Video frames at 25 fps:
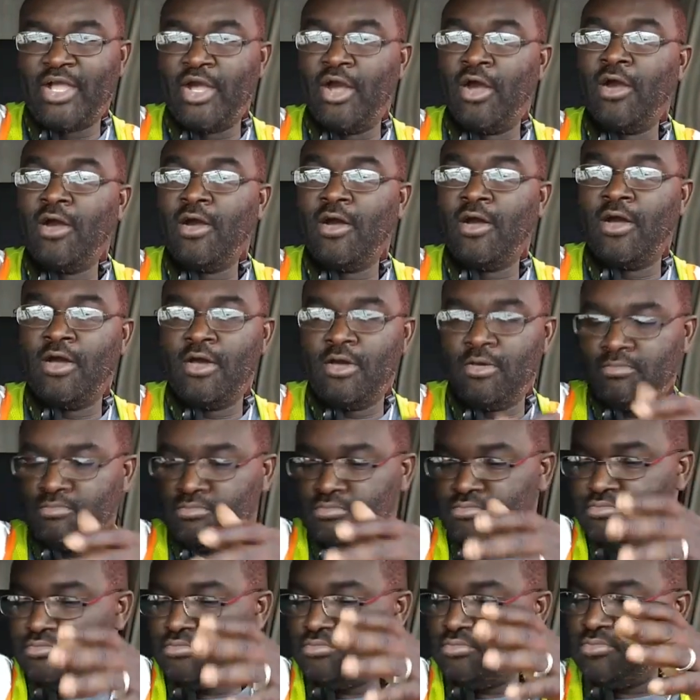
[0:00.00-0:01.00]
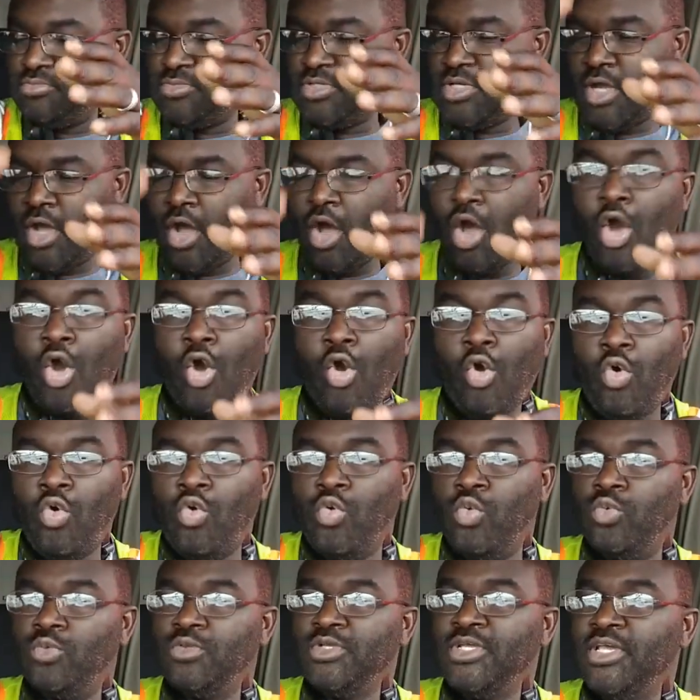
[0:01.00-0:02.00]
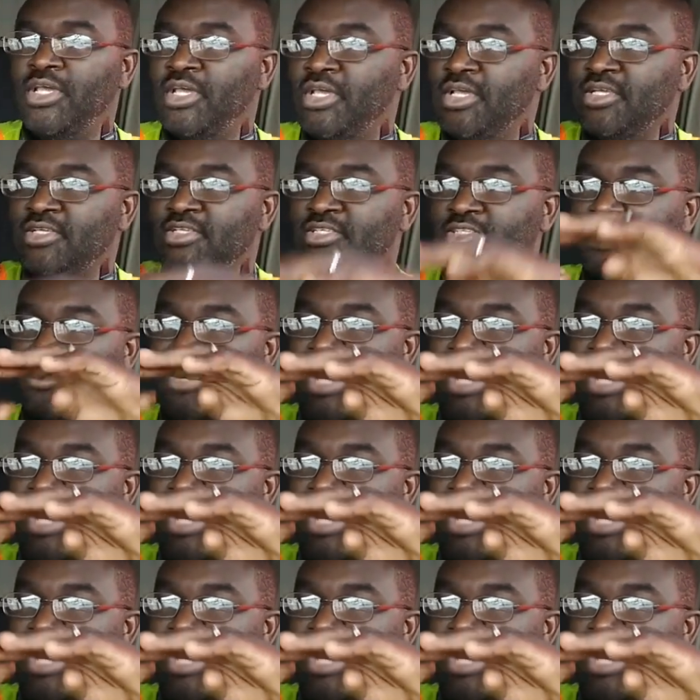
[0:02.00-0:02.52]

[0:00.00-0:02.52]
a hole. So